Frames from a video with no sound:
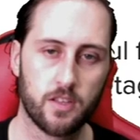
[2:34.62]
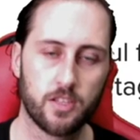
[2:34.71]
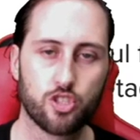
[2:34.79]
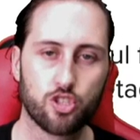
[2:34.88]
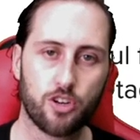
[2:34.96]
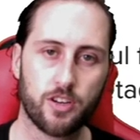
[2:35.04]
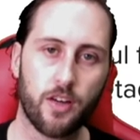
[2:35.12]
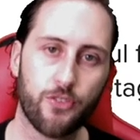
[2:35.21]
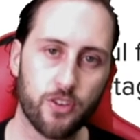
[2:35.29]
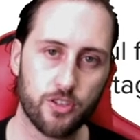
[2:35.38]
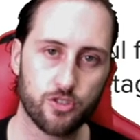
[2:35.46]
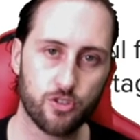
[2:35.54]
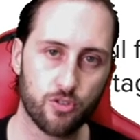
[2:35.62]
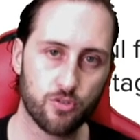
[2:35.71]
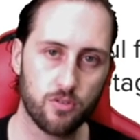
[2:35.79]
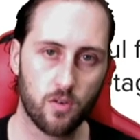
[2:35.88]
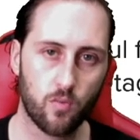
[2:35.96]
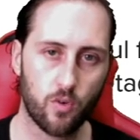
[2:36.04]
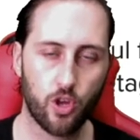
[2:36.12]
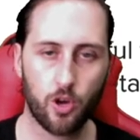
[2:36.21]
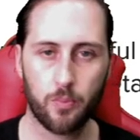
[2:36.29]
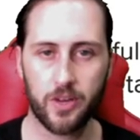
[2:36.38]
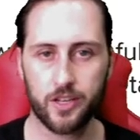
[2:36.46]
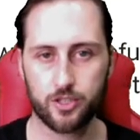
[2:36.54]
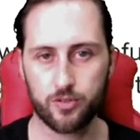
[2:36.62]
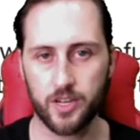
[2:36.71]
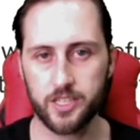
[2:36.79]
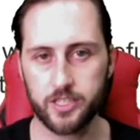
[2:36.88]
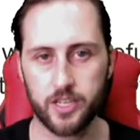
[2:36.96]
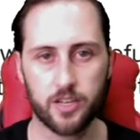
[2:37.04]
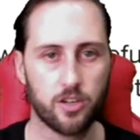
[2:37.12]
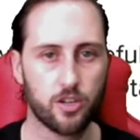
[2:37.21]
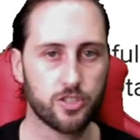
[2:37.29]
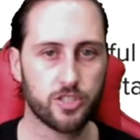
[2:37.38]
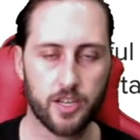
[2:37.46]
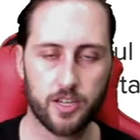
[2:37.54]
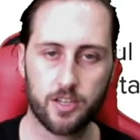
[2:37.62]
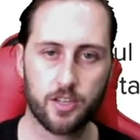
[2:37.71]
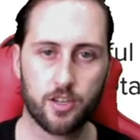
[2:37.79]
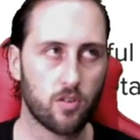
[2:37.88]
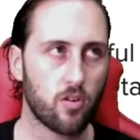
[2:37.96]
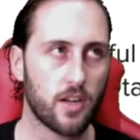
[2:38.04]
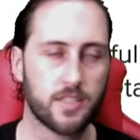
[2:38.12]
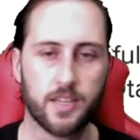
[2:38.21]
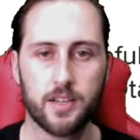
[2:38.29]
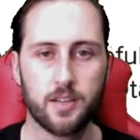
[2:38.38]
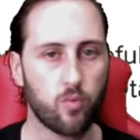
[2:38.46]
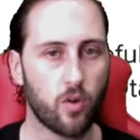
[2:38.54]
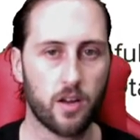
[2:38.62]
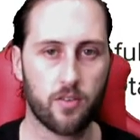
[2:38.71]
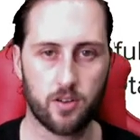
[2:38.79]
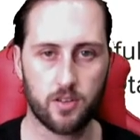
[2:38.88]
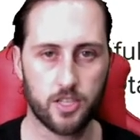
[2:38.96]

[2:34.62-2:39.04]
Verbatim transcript: This has got nothing to do with her being transgender, her gender, or identity, whatever.